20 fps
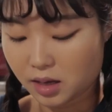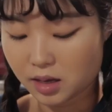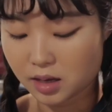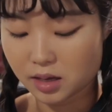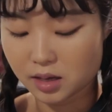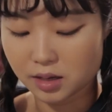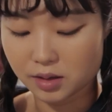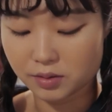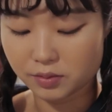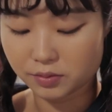
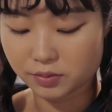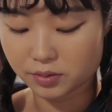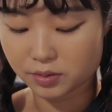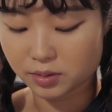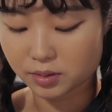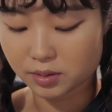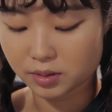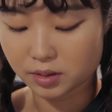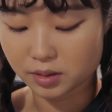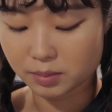And
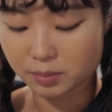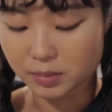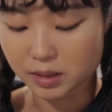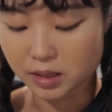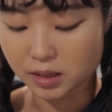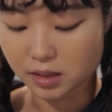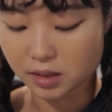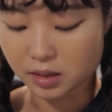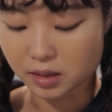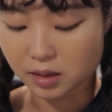for
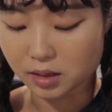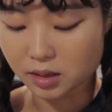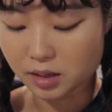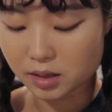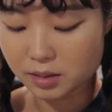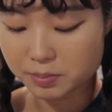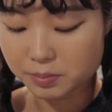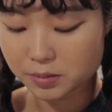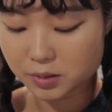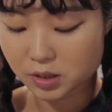my
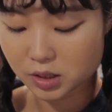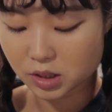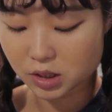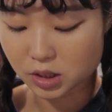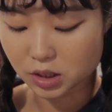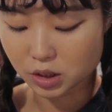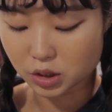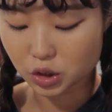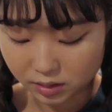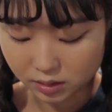
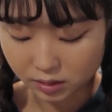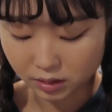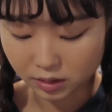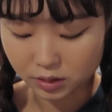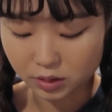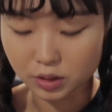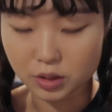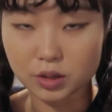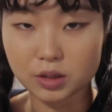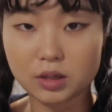lips,
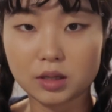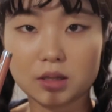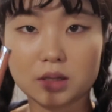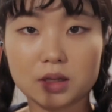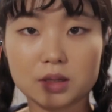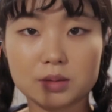like a nudie